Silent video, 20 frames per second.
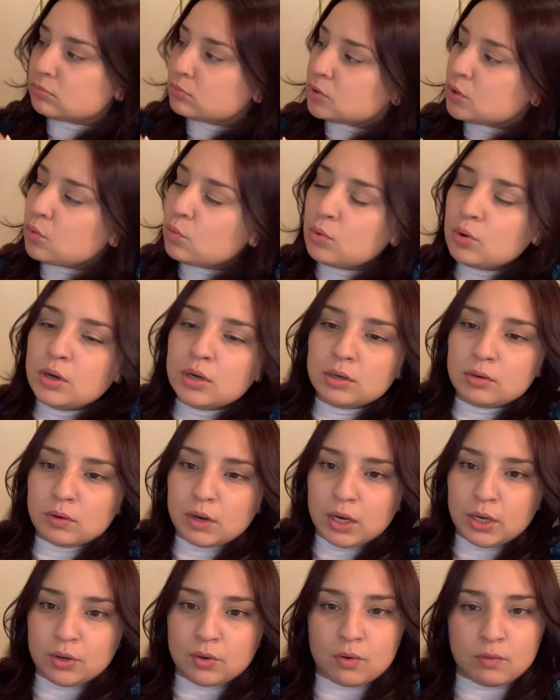Wood
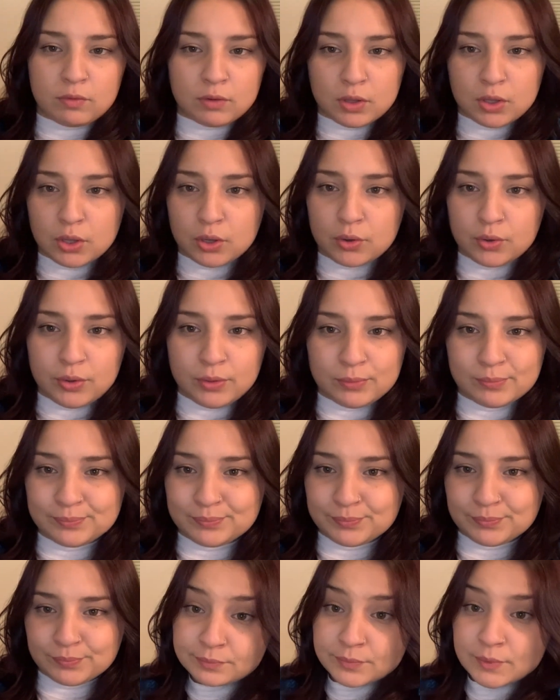grain overload.
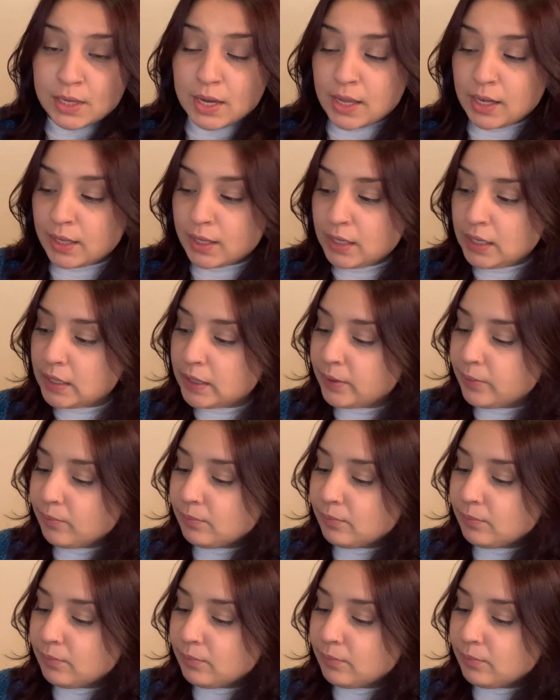I like it.